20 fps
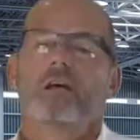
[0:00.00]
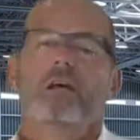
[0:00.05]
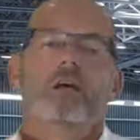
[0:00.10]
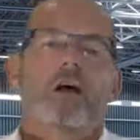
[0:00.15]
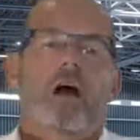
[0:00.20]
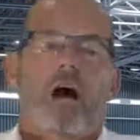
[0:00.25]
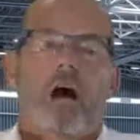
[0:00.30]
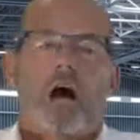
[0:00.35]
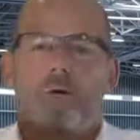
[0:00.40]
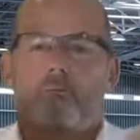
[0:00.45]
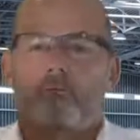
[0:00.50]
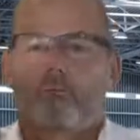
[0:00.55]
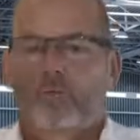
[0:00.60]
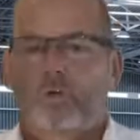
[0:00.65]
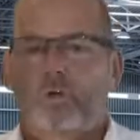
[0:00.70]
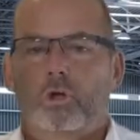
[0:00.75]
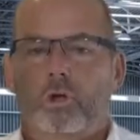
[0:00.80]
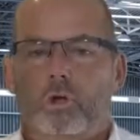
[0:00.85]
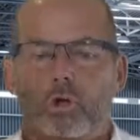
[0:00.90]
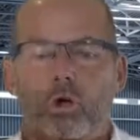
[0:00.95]

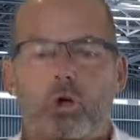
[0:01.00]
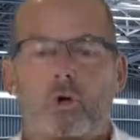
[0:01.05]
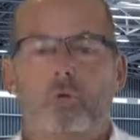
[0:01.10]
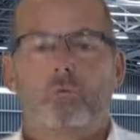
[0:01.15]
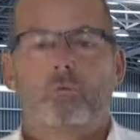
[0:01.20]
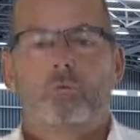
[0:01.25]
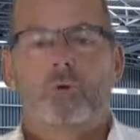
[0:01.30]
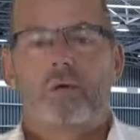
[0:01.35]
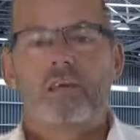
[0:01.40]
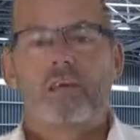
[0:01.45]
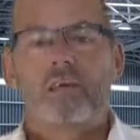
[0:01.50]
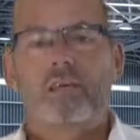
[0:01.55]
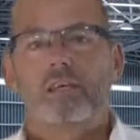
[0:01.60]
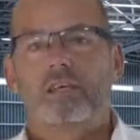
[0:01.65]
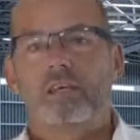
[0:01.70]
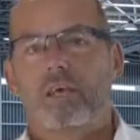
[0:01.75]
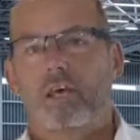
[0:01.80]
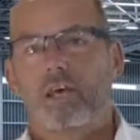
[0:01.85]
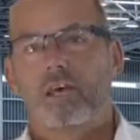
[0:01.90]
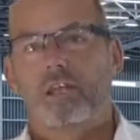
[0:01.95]
you know, we
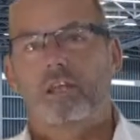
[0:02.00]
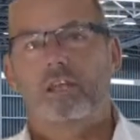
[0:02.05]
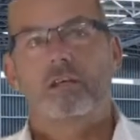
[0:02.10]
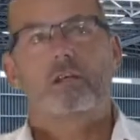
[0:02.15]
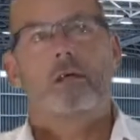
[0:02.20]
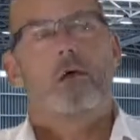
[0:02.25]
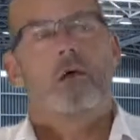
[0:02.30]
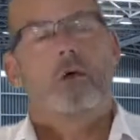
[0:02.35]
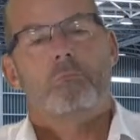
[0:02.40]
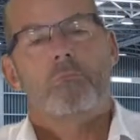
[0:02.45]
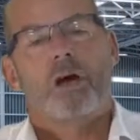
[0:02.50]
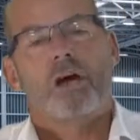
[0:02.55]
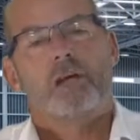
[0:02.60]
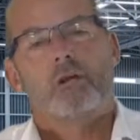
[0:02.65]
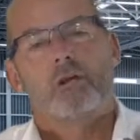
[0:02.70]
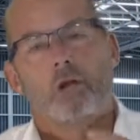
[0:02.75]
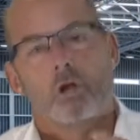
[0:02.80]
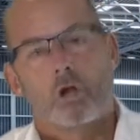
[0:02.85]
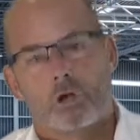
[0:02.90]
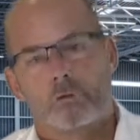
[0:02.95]
can make a
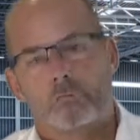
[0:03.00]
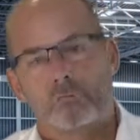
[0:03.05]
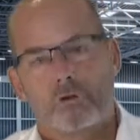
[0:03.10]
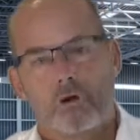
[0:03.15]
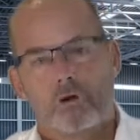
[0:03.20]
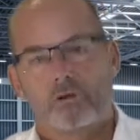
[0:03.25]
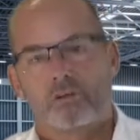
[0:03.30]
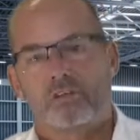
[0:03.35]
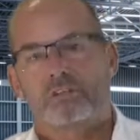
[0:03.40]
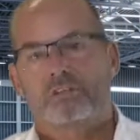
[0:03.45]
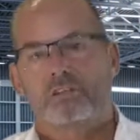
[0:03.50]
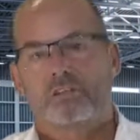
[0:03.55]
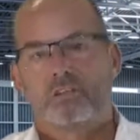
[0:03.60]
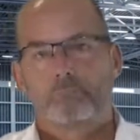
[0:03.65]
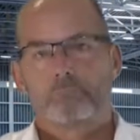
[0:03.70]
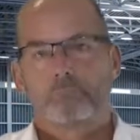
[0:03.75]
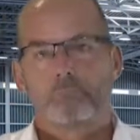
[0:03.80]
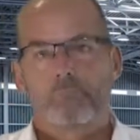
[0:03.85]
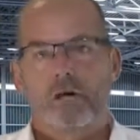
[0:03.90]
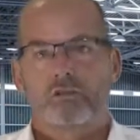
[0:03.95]
lot of progress in a
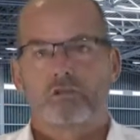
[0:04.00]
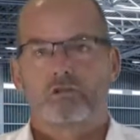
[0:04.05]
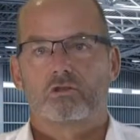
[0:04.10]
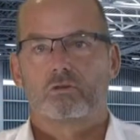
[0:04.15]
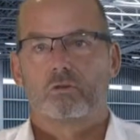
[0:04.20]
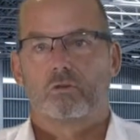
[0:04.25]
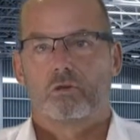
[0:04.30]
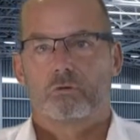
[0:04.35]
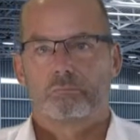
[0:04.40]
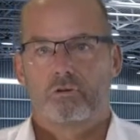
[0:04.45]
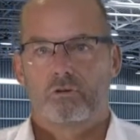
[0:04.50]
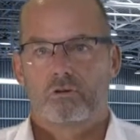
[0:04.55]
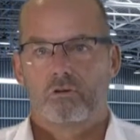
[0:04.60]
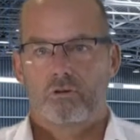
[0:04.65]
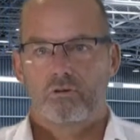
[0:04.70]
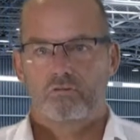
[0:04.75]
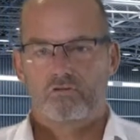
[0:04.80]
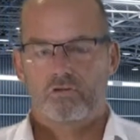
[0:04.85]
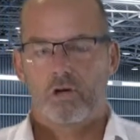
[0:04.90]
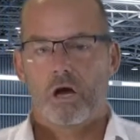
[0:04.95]
much shorter period
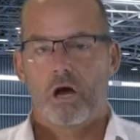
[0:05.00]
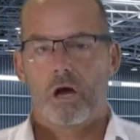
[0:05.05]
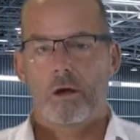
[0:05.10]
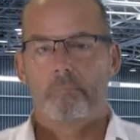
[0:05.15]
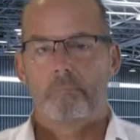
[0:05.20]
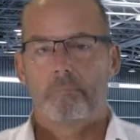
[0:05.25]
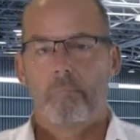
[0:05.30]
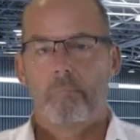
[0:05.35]
of time.